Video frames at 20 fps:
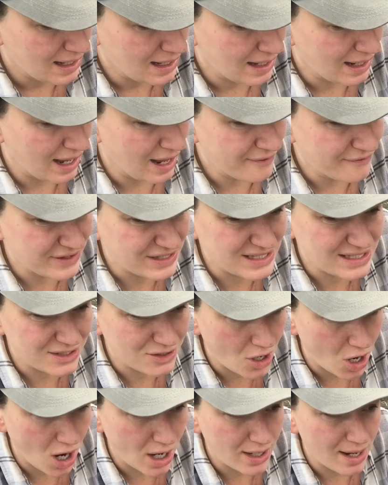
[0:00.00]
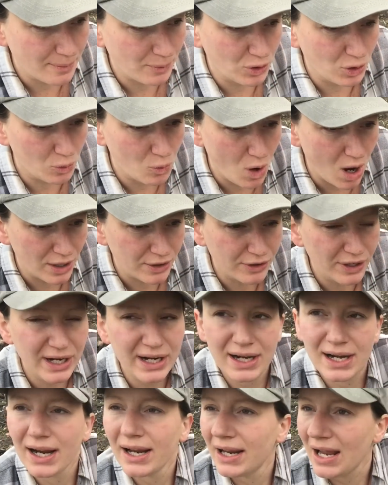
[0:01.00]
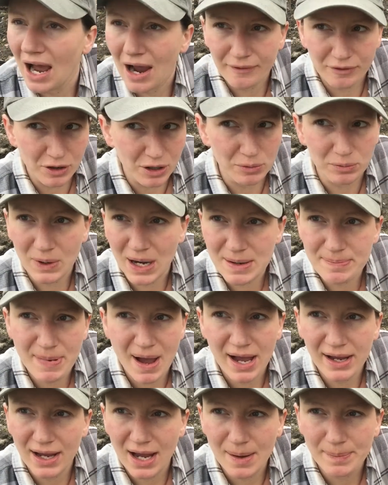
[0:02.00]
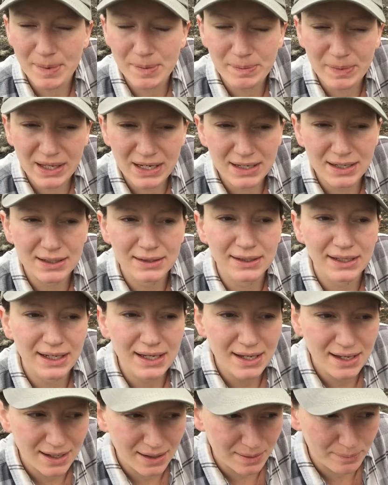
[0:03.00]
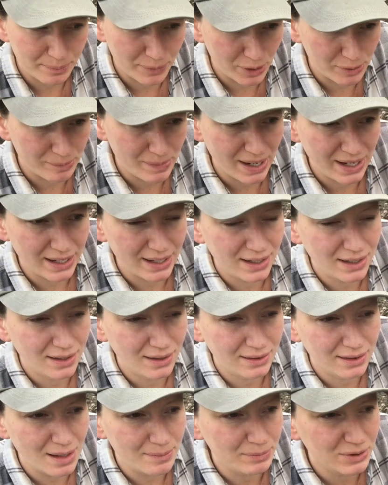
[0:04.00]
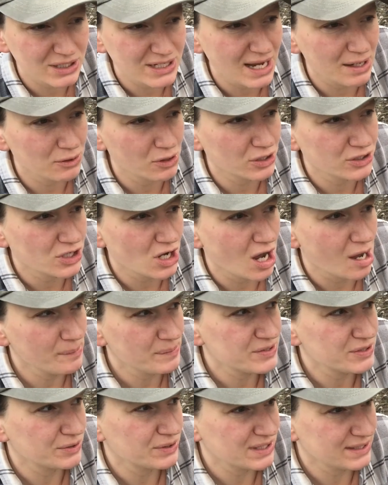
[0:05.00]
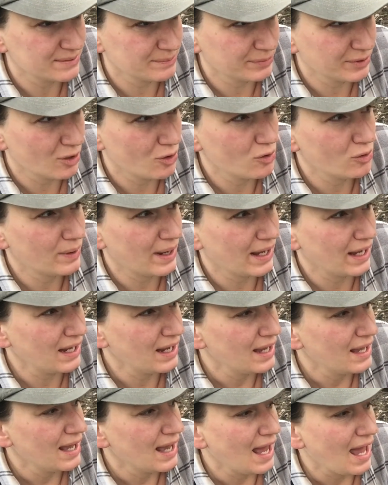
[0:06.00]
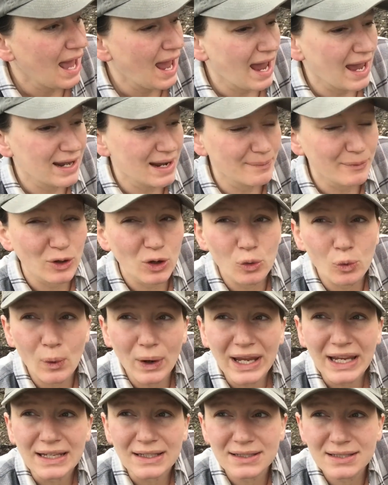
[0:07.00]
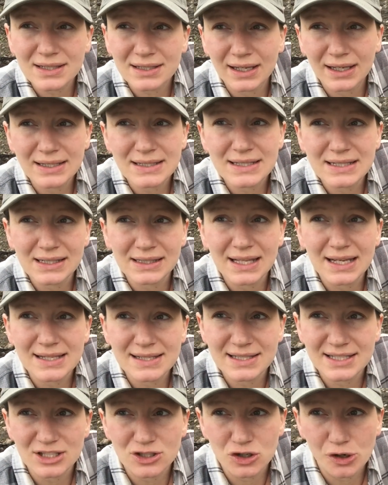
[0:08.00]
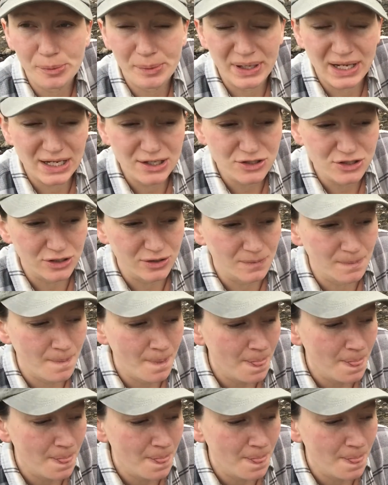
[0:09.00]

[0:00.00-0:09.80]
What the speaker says: if it's not, I'm going to water it, cover it right back up immediately, put my lumber down on top so it doesn't blow away, and I'm going to wait until I see germination.